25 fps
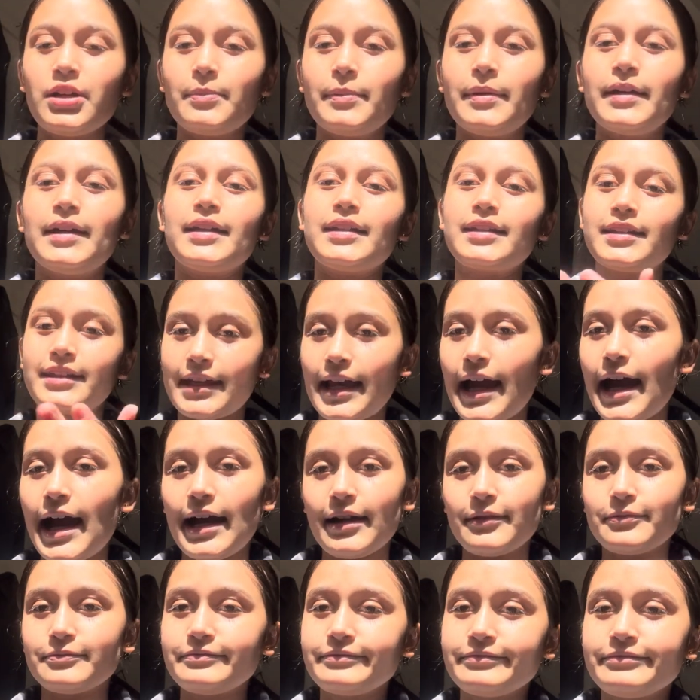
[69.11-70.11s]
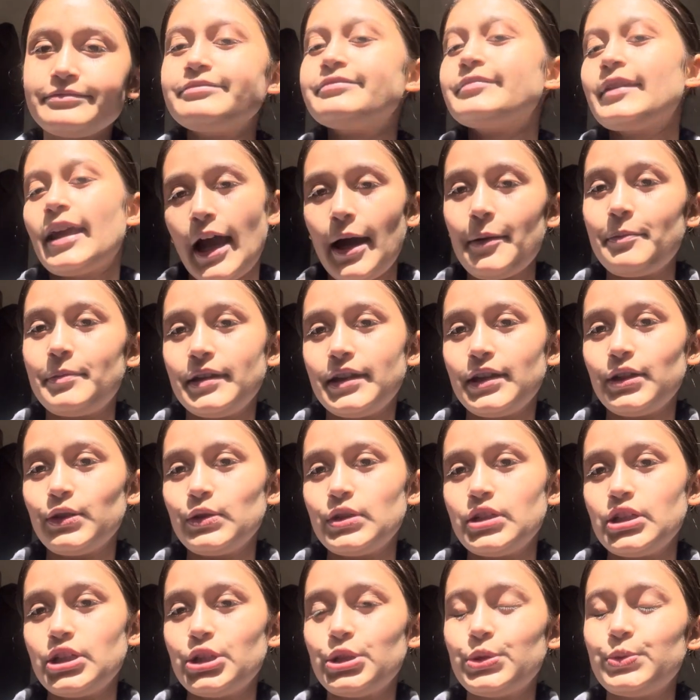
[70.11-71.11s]
but yeah, happy new
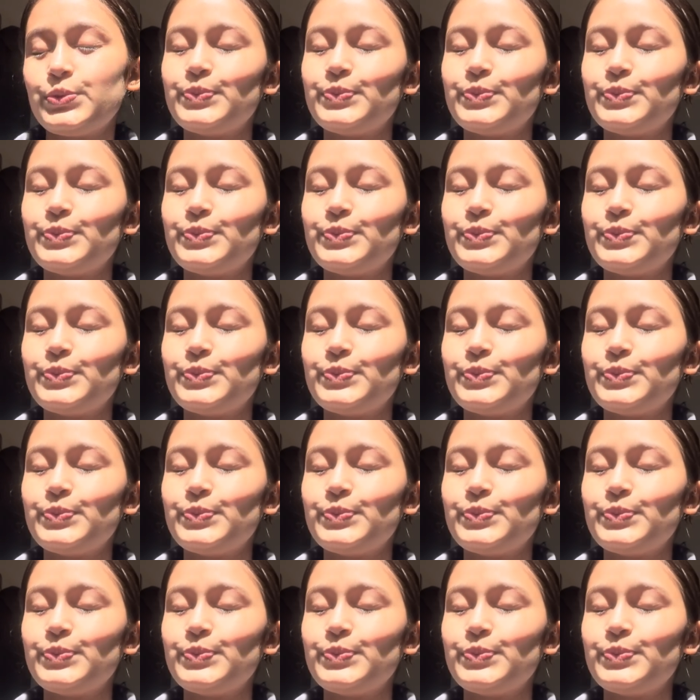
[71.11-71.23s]
year.